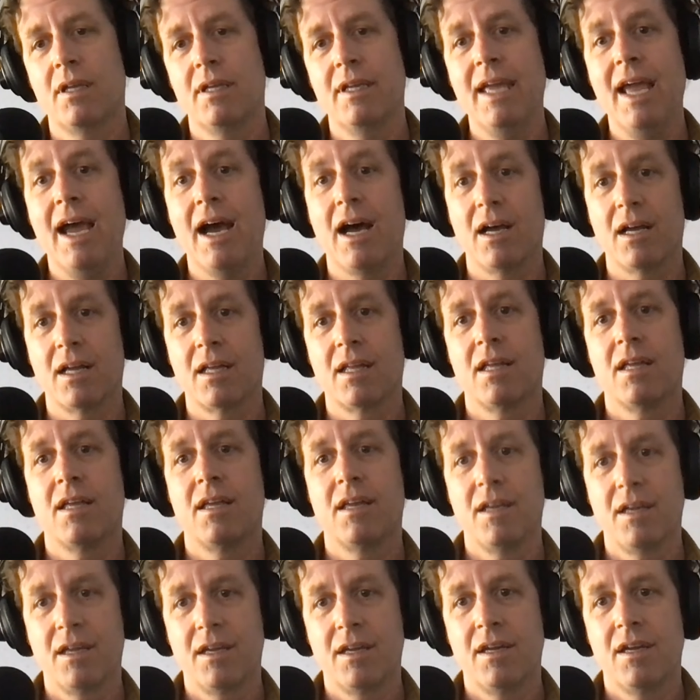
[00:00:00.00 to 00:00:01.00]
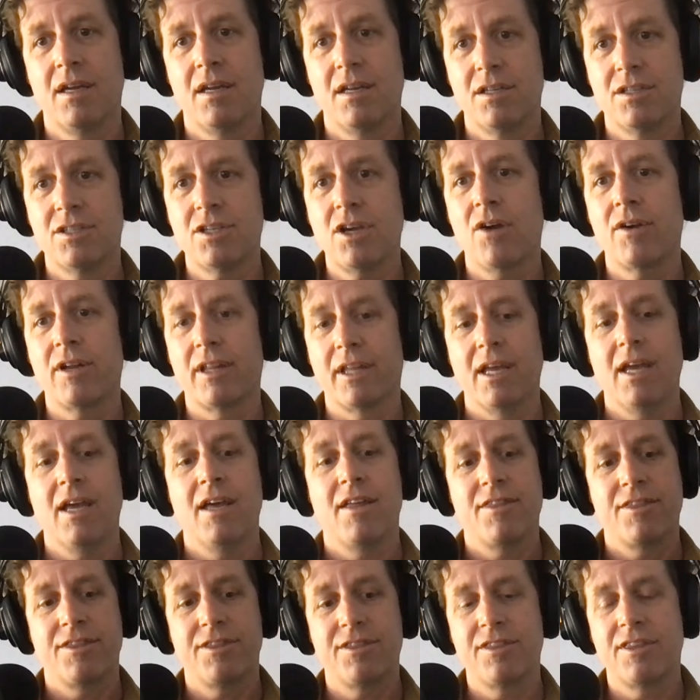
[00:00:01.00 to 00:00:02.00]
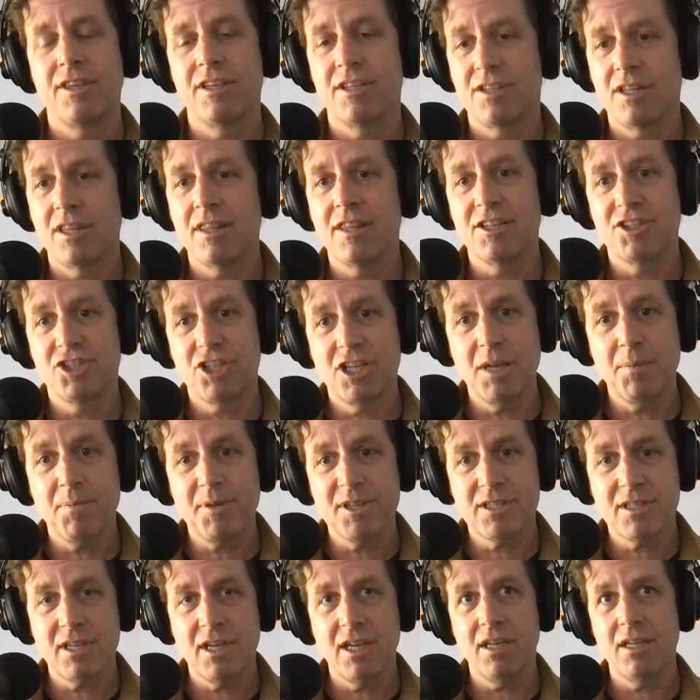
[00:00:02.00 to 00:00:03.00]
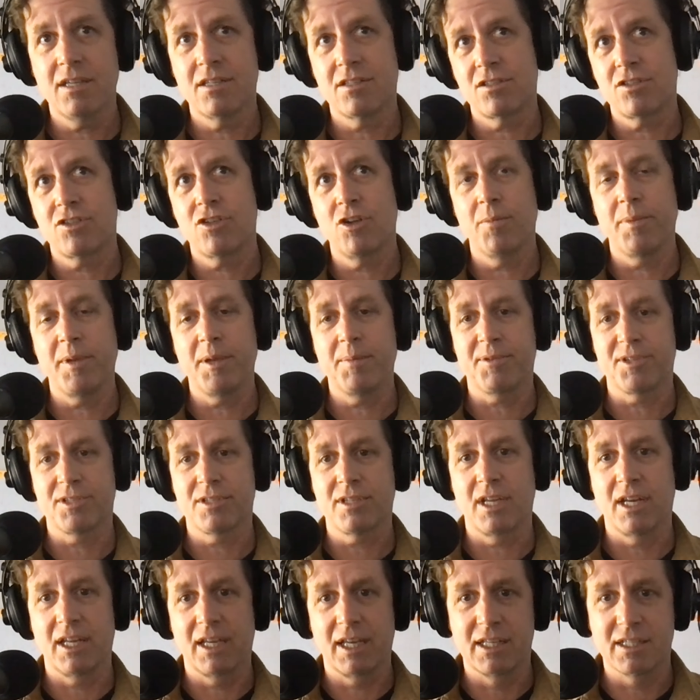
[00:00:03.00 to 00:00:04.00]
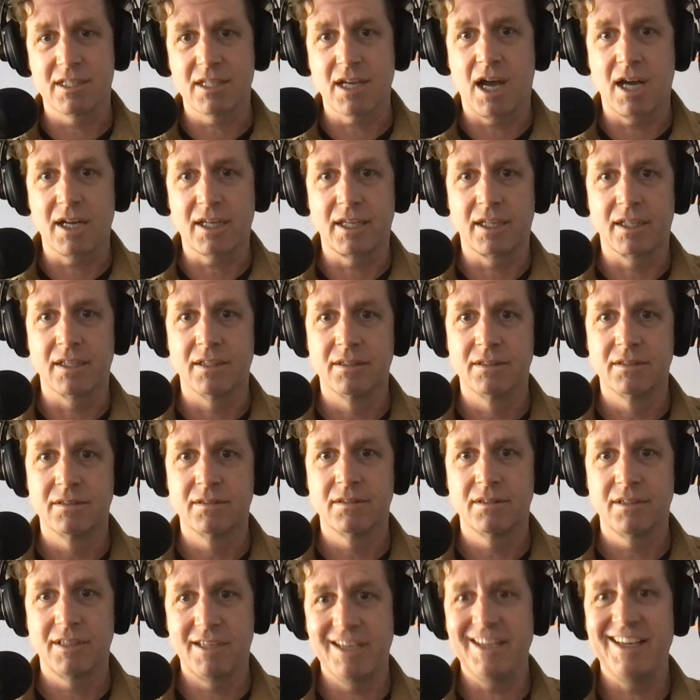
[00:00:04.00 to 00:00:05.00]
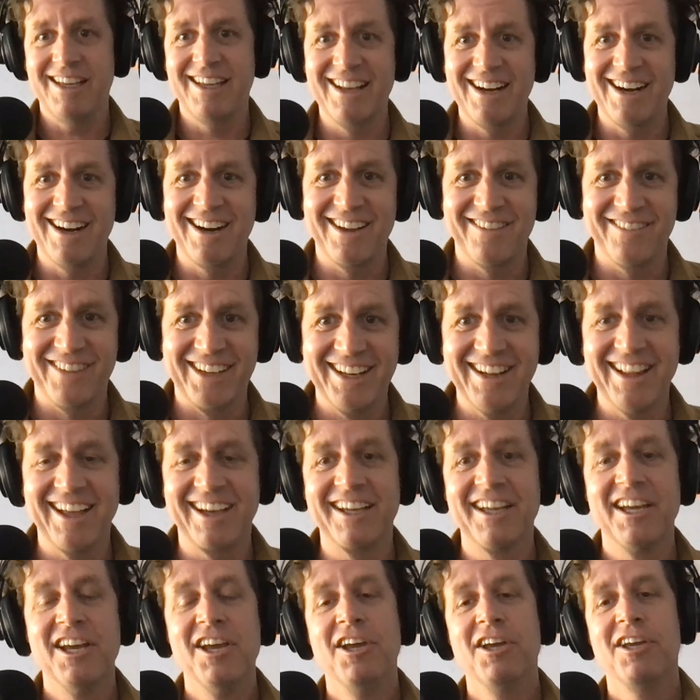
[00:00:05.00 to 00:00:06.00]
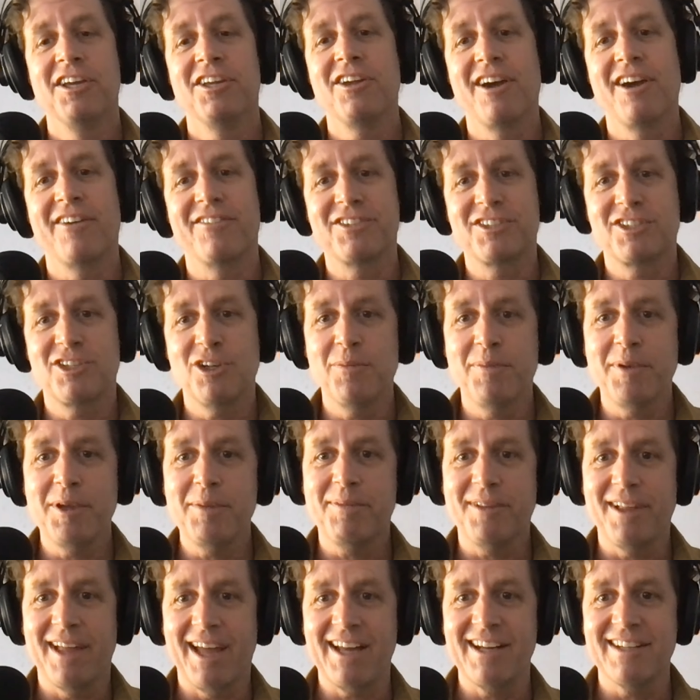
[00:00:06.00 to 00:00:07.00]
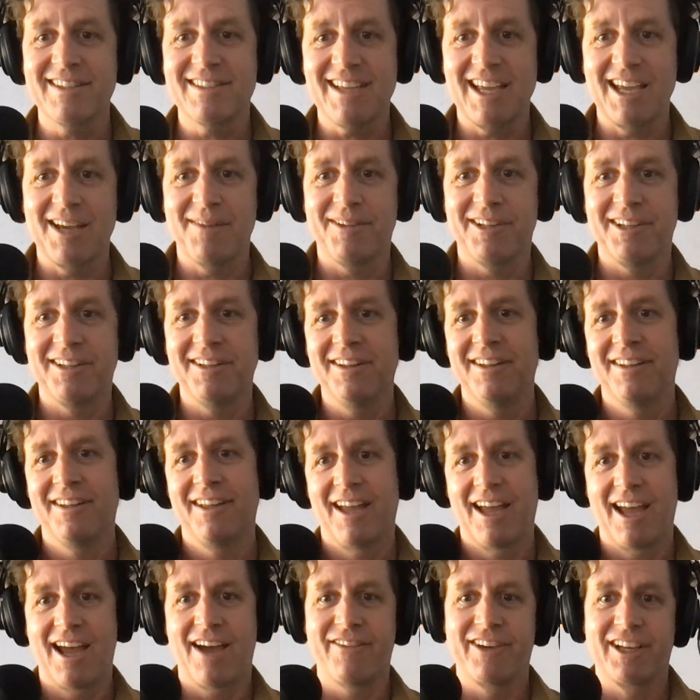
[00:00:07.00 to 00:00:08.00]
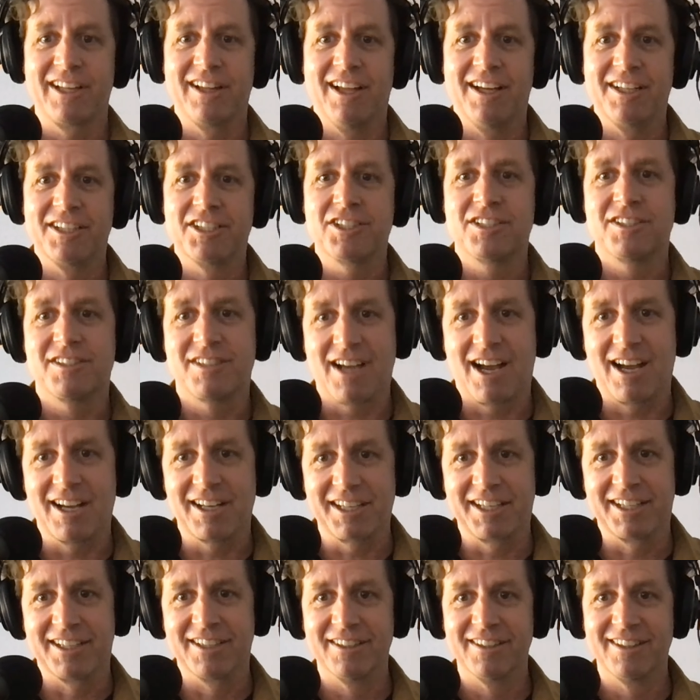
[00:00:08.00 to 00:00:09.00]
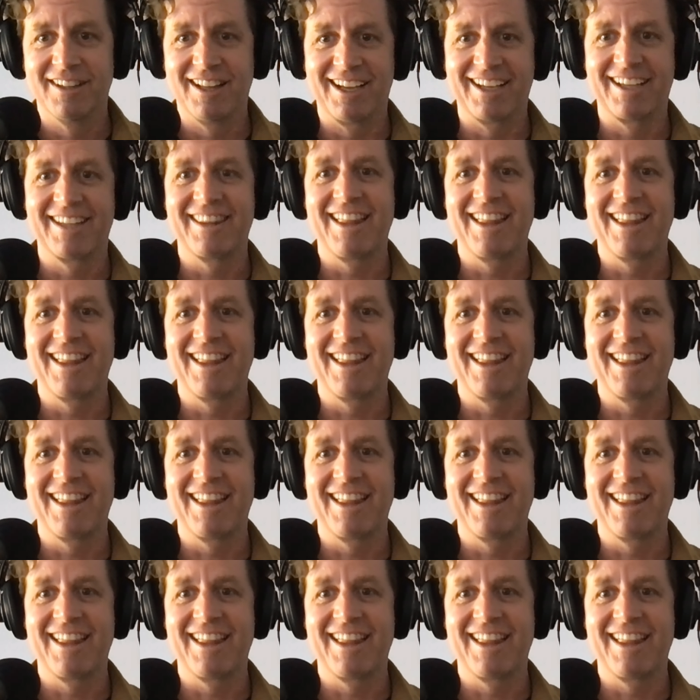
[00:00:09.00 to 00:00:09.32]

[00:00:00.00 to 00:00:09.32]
yeah, totally. The cheapest thing is two people sitting and talking. You know what I mean? Like you have two people at a table having lunch talking. Like